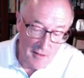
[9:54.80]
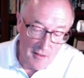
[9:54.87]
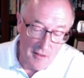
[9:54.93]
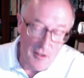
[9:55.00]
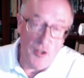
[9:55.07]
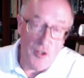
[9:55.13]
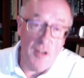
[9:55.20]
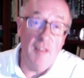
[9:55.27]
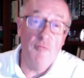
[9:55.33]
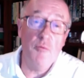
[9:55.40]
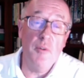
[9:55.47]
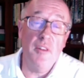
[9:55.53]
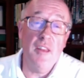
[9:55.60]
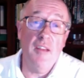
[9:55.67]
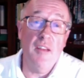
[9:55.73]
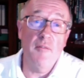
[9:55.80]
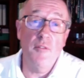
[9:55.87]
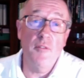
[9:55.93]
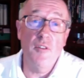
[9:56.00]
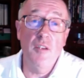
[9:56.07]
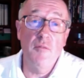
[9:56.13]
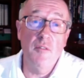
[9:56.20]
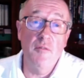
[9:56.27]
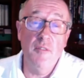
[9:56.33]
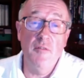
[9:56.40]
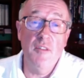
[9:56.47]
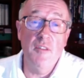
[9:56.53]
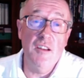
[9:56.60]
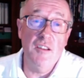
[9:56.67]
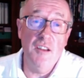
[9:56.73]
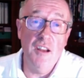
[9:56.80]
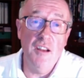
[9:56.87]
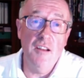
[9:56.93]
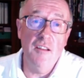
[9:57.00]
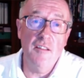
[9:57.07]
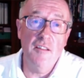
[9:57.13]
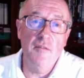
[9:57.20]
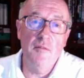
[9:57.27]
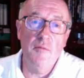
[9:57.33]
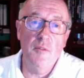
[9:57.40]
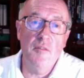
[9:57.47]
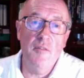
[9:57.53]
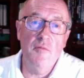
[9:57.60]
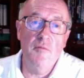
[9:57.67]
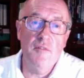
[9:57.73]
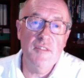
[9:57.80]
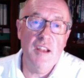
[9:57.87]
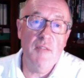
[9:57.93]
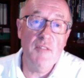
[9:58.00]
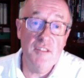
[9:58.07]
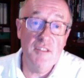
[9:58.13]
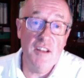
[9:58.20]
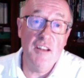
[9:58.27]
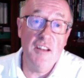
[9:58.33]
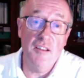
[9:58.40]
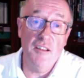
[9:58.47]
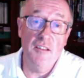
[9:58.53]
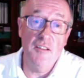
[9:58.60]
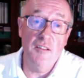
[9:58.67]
And she lived with that for over 15 years and was devastated.